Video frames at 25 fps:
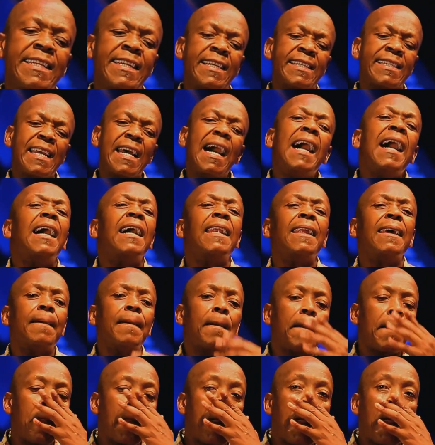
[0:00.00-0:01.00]
yet a hard
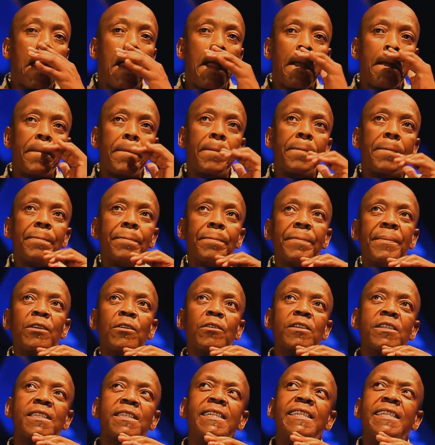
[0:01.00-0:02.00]

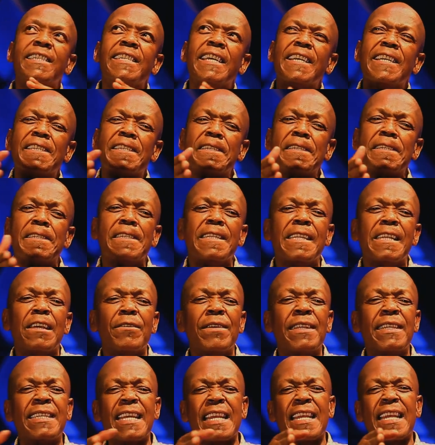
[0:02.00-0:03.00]
because it tends is in here,
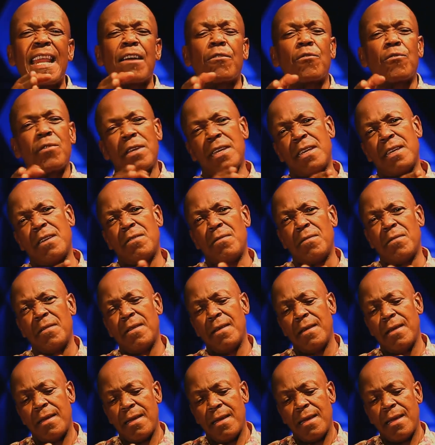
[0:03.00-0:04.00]
it tends nako ye,
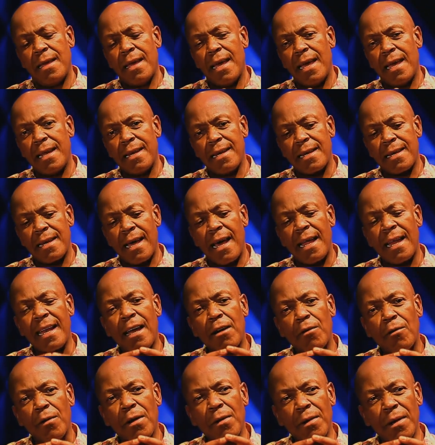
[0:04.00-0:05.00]
and
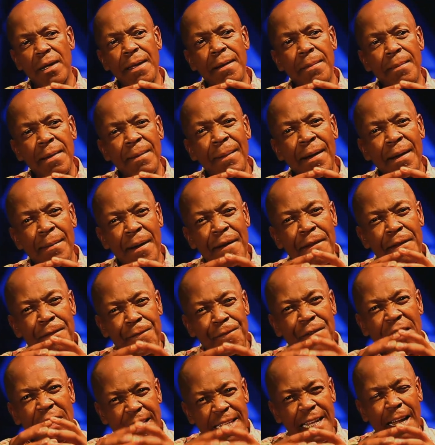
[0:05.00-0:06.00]
hanako if I
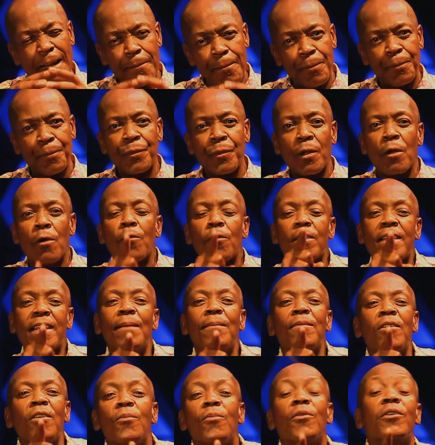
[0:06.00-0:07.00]
fit them, but
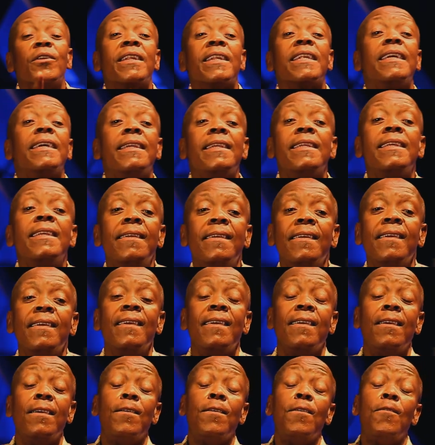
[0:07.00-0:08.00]
I'm ready,
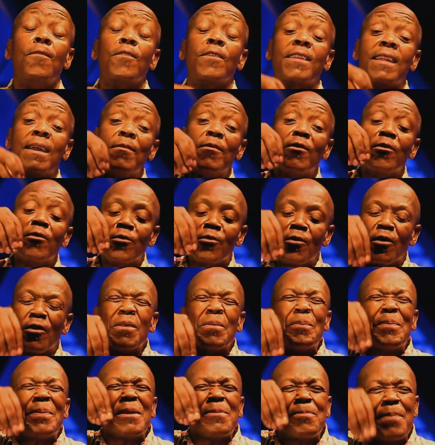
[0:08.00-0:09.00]
but I'm
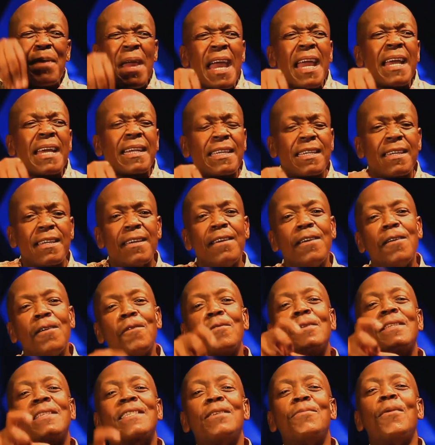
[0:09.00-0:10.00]
already prepared.
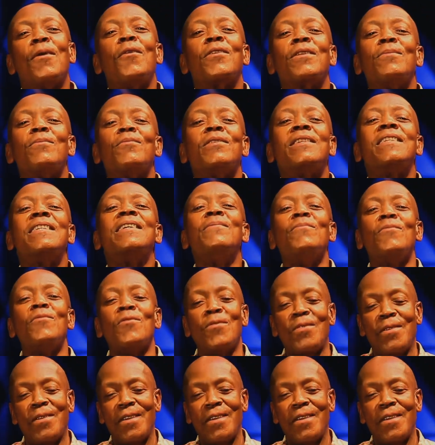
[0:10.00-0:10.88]
What's about remodimo?